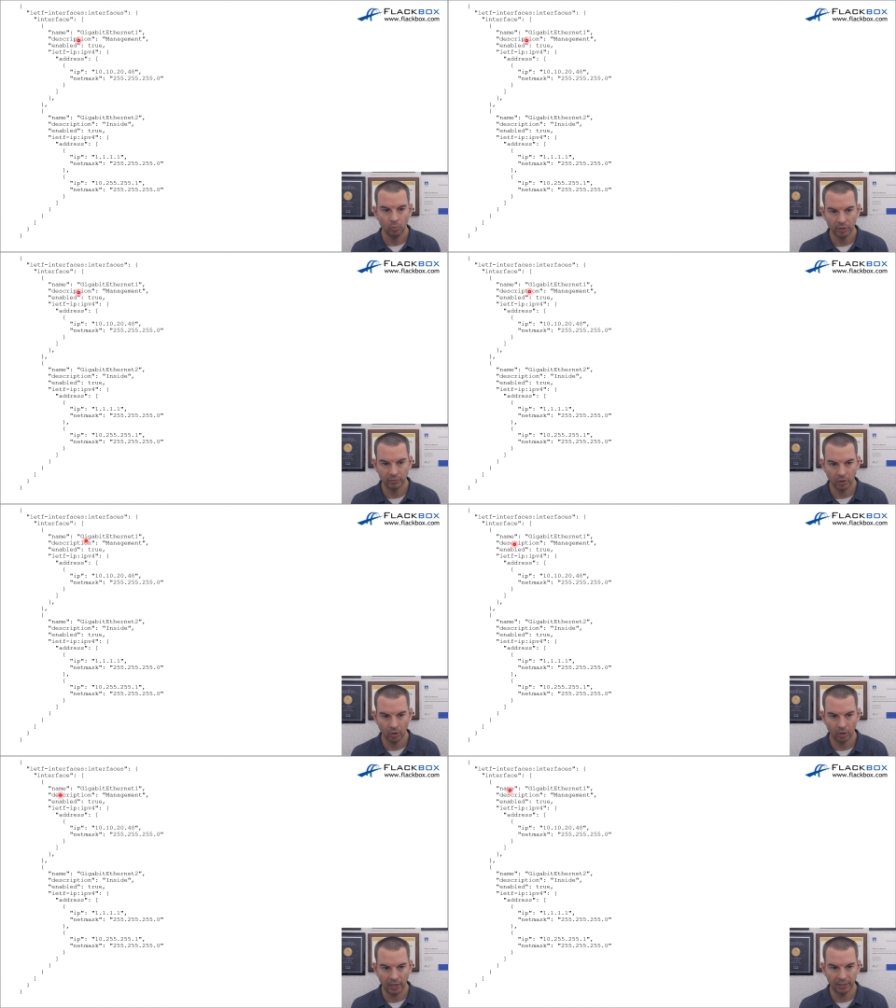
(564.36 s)
We've
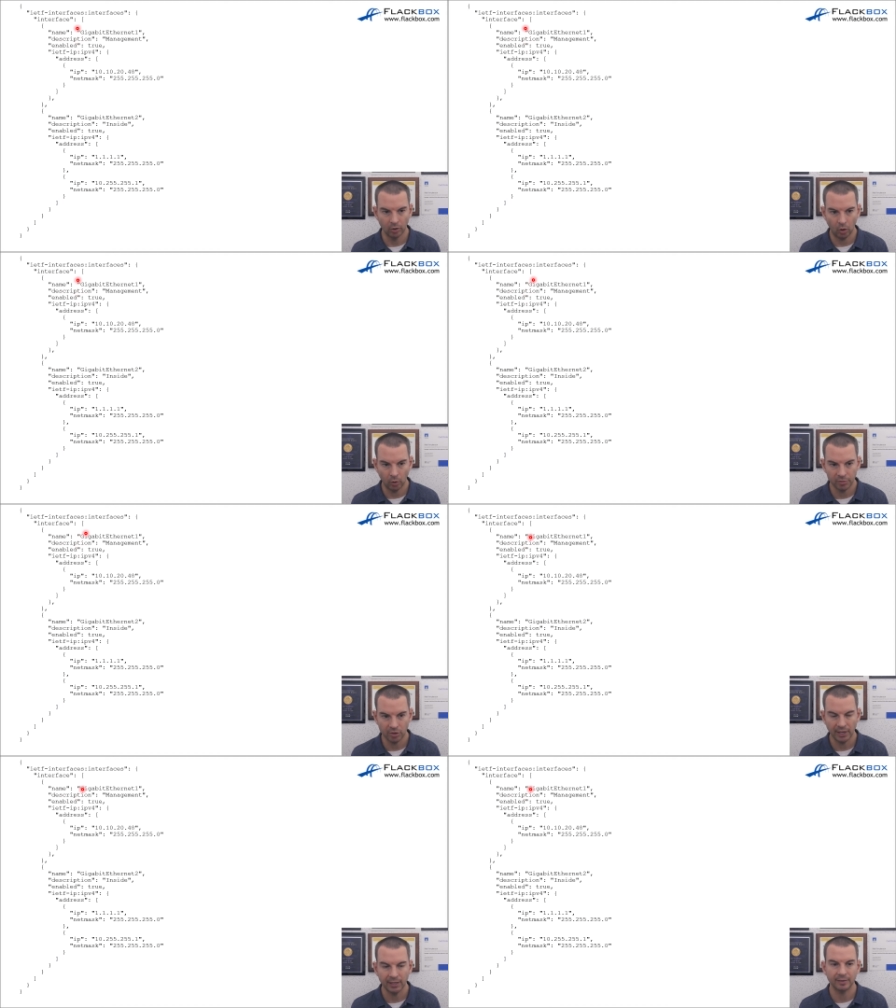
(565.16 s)
got an
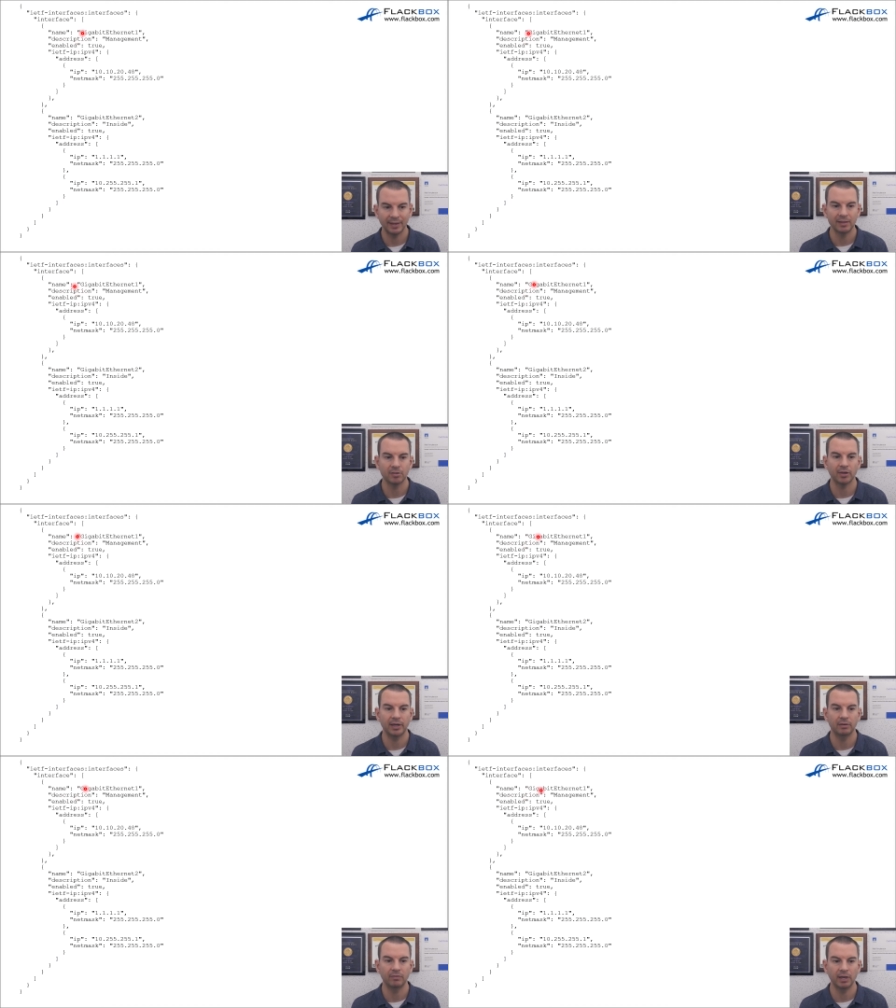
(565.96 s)
object
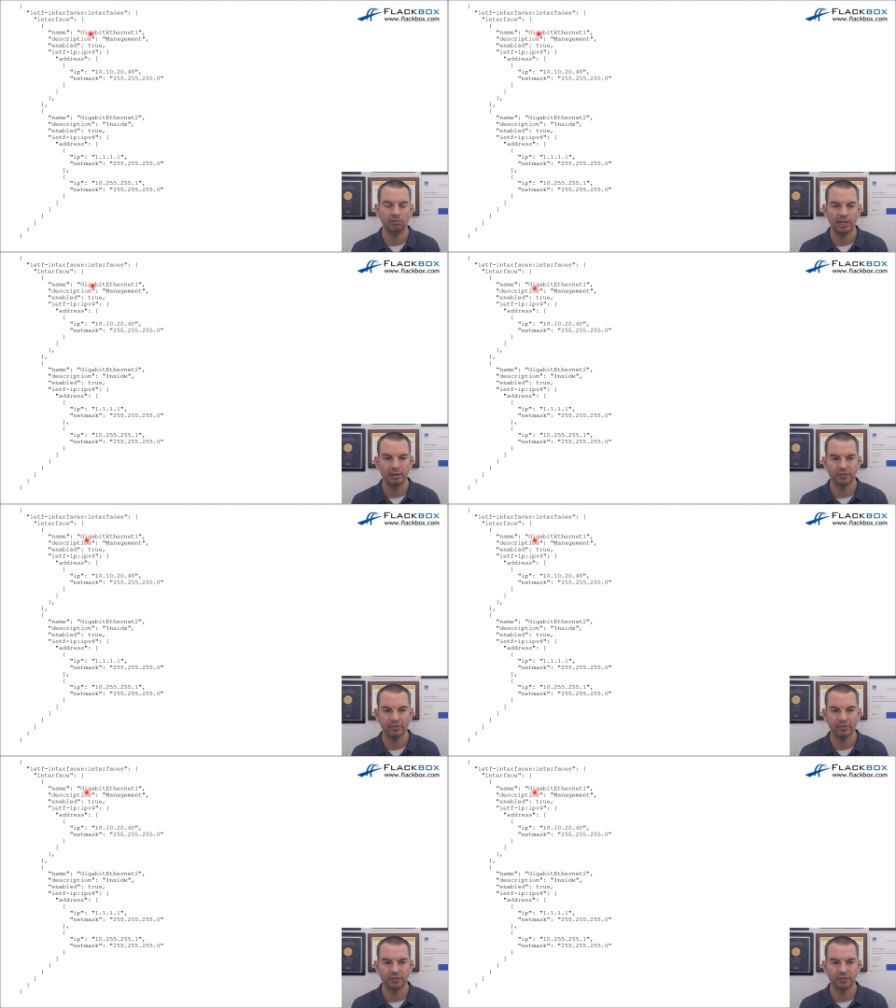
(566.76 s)
inside the array.